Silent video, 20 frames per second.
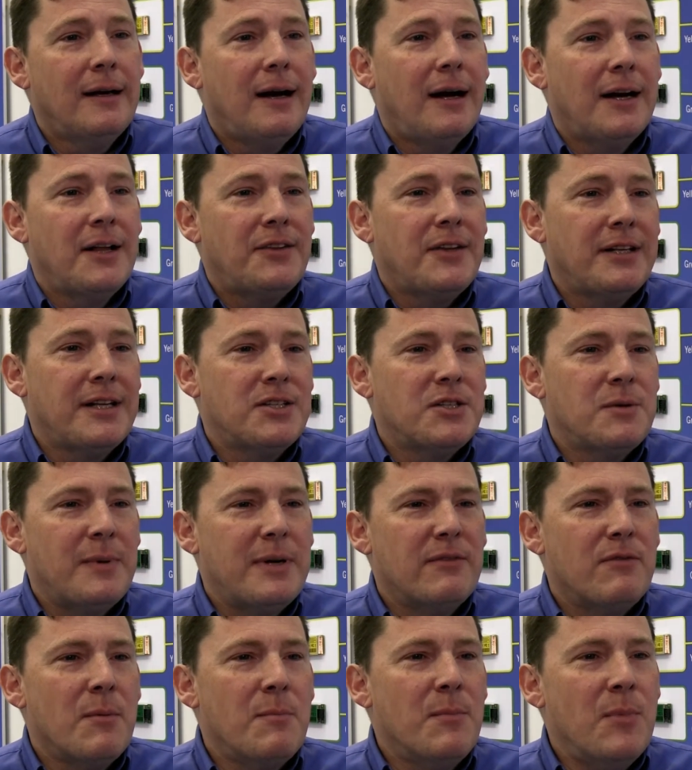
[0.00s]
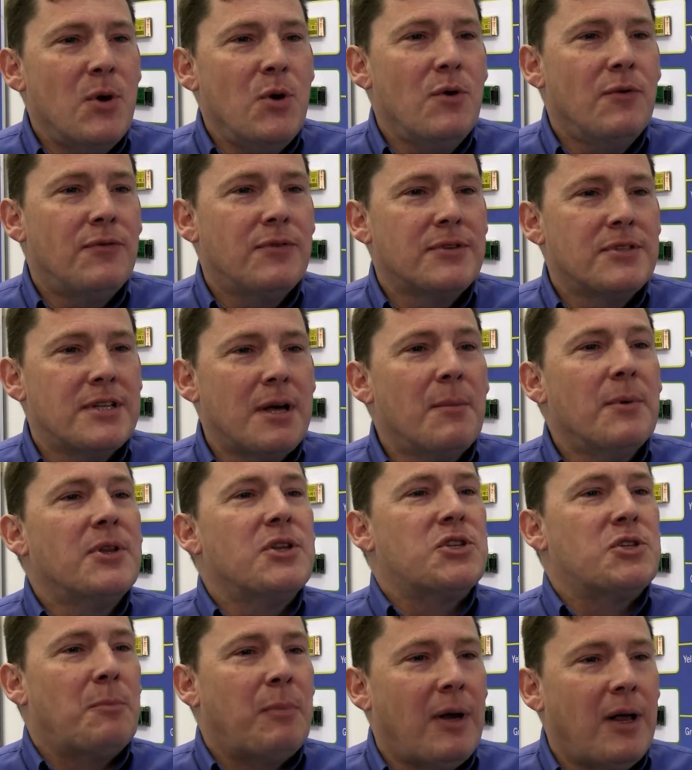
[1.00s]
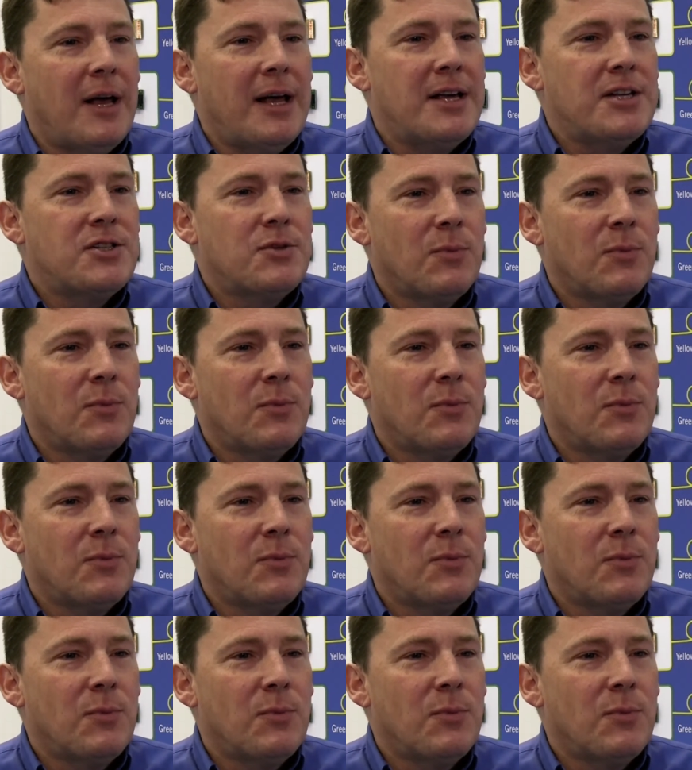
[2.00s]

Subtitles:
And I think there's a bit of a move for some of the suppliers